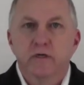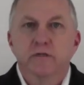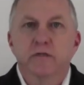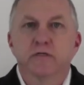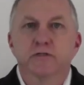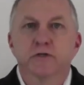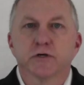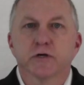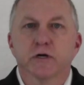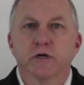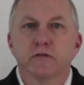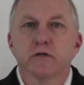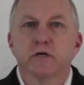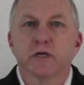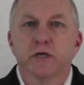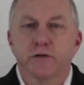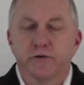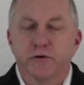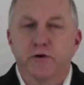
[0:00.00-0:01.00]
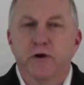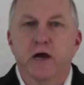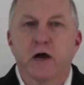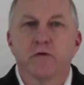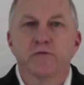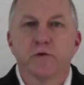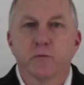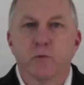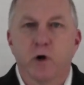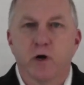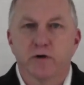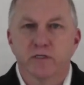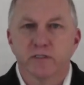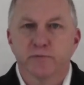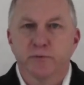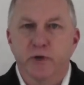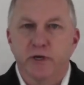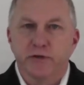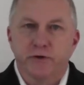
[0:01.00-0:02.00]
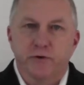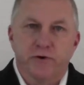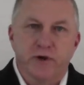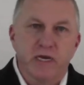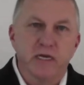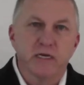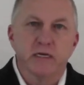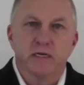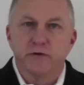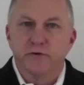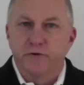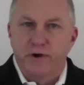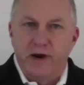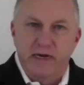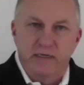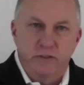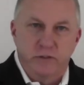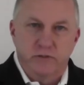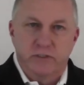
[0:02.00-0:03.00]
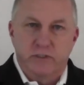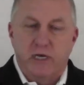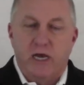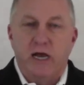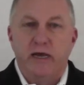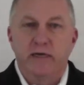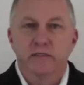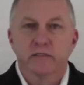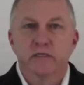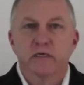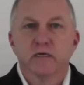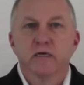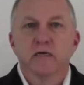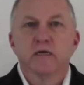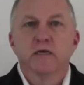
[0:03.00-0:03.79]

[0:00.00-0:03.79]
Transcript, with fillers: that you're going to look at your health and wellness plan, your eating, your exercise,